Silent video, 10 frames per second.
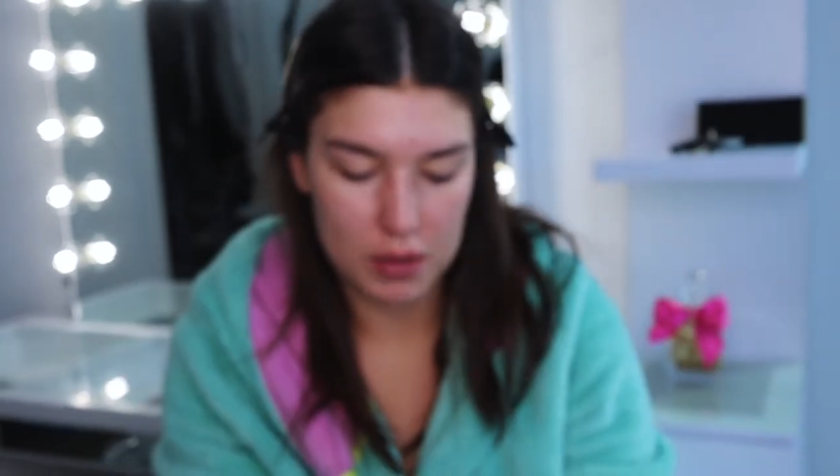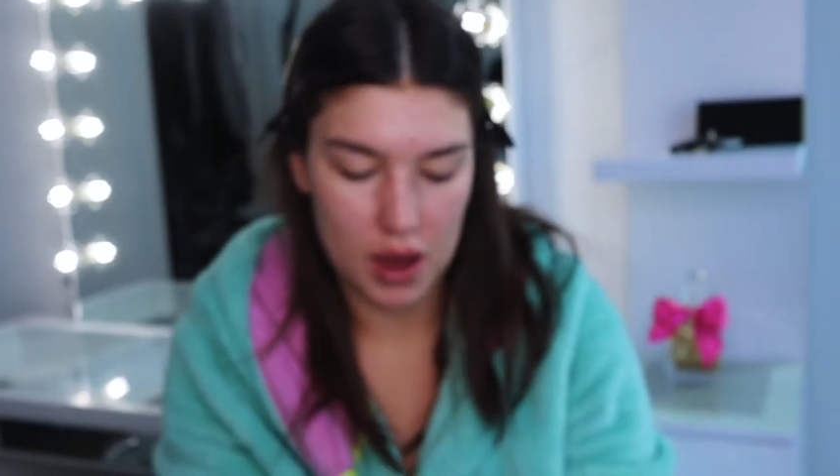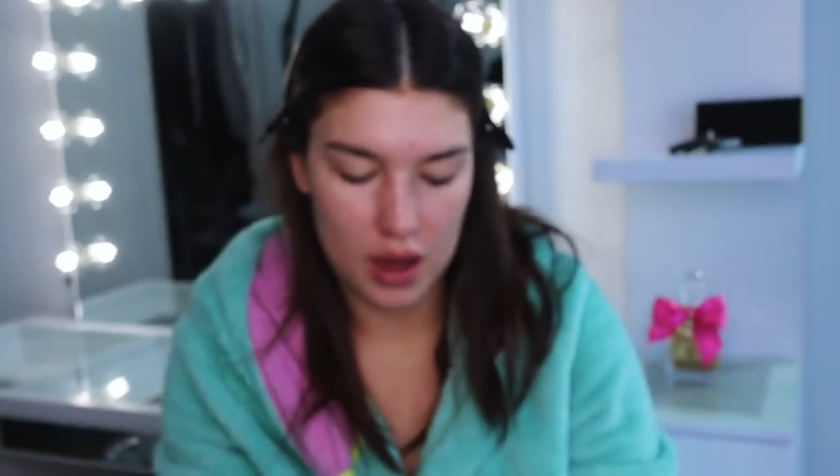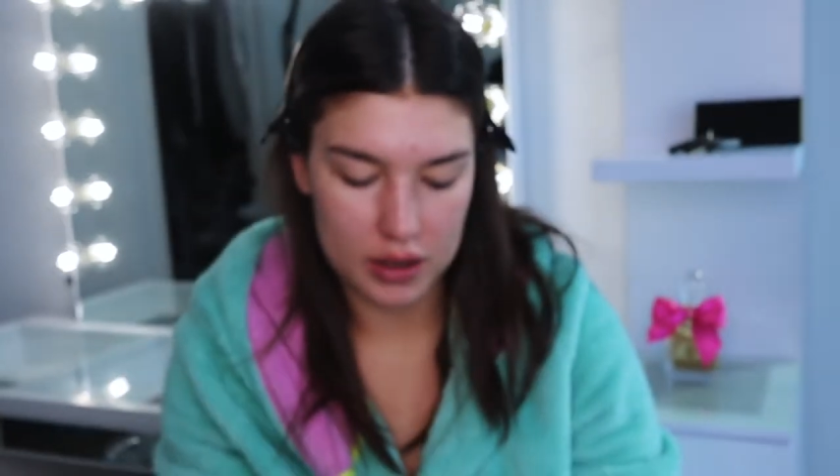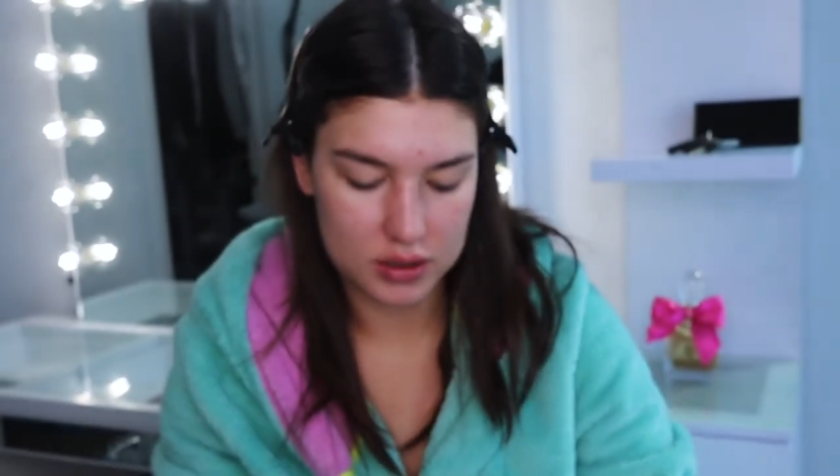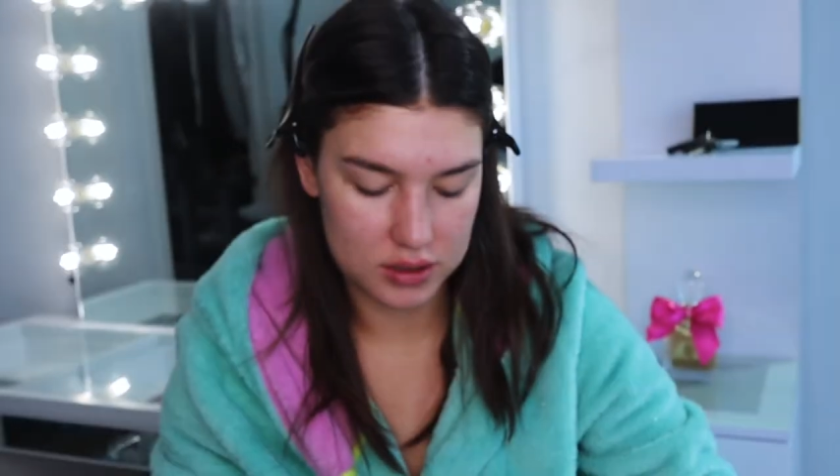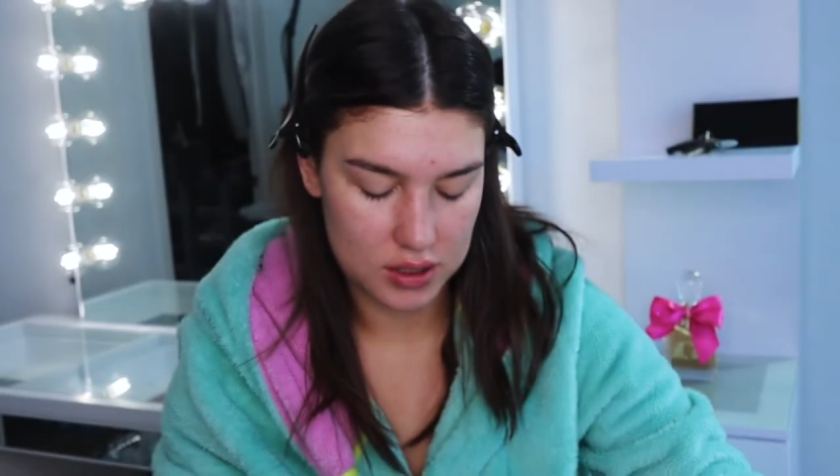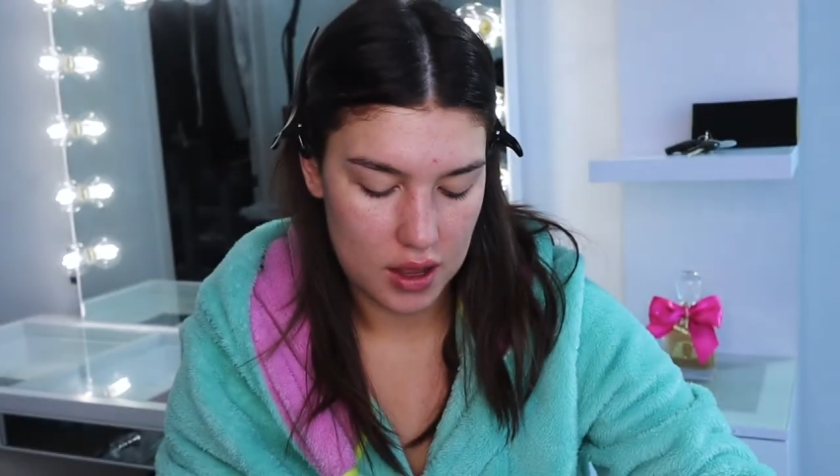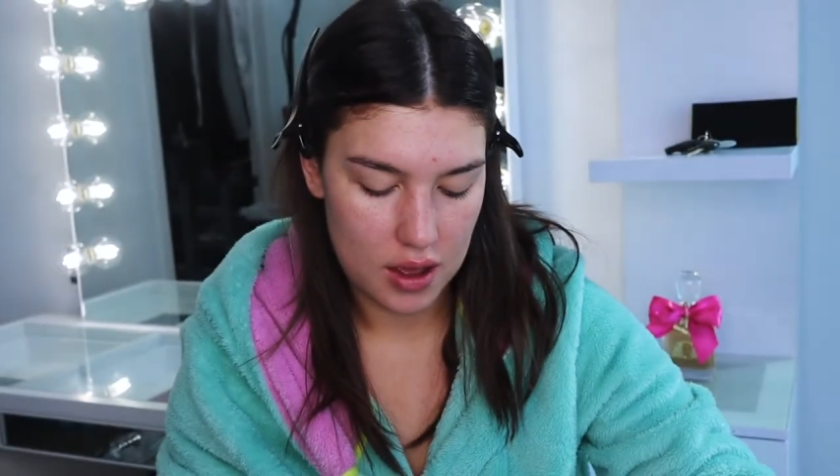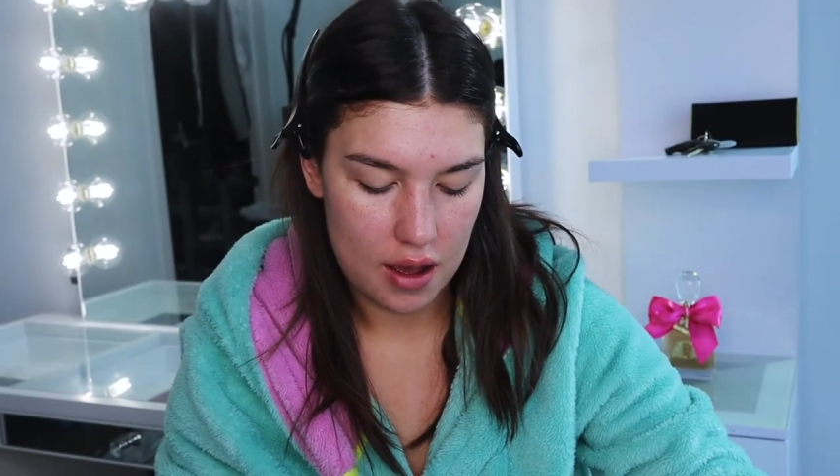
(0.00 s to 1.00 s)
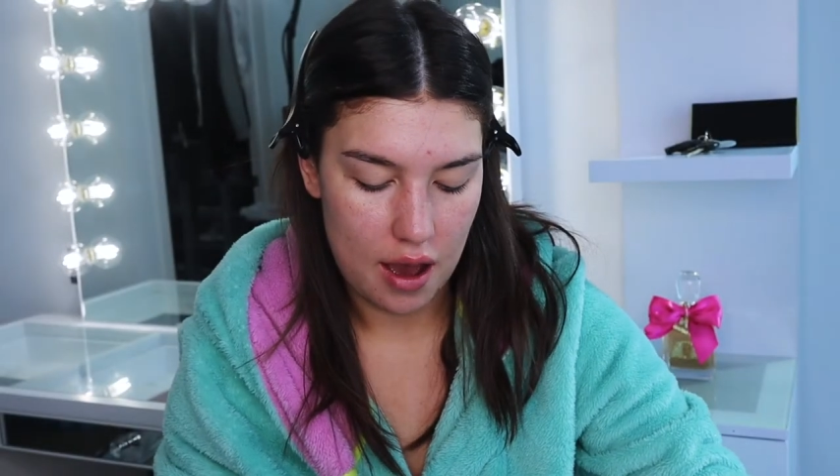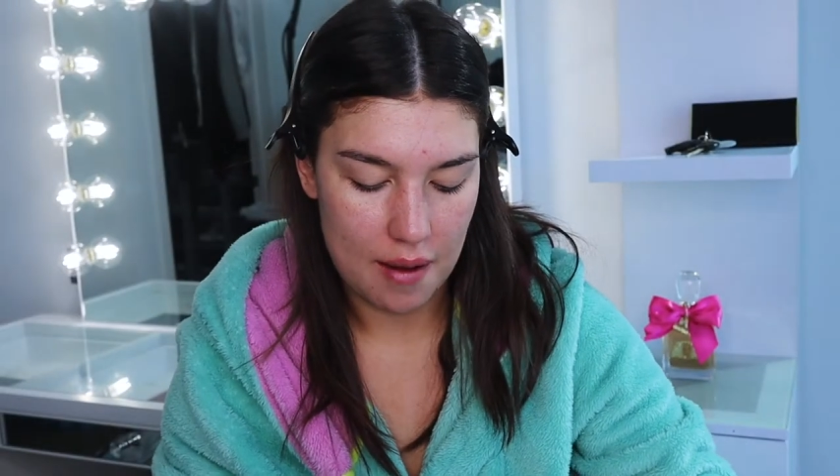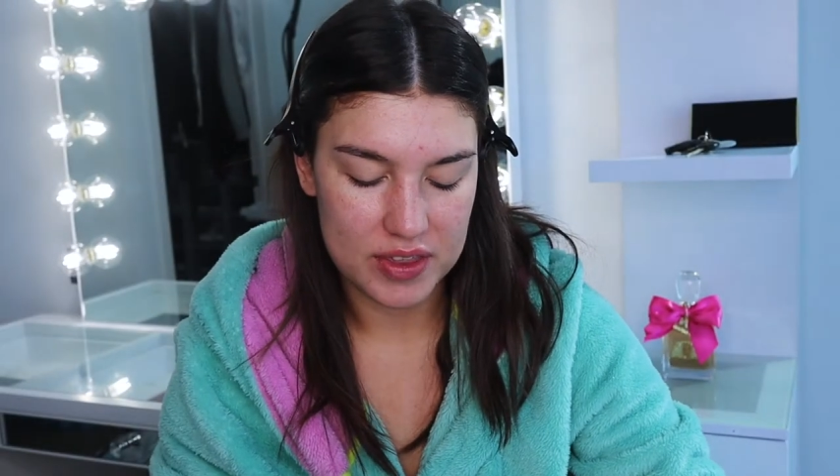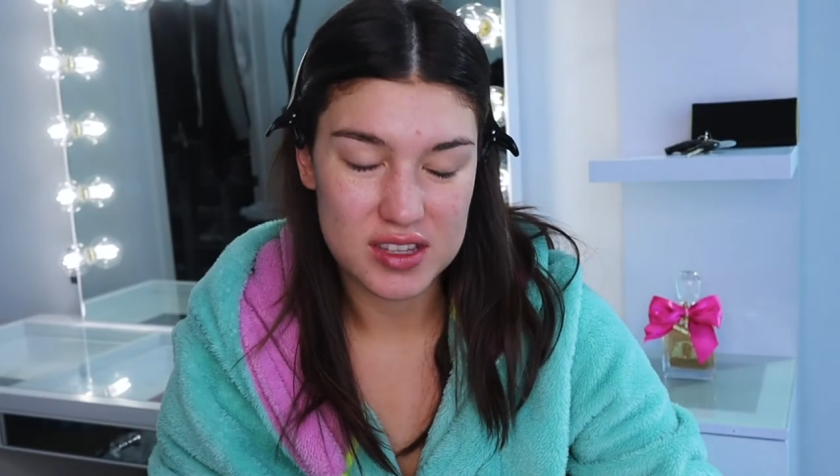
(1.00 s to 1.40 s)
box. Um,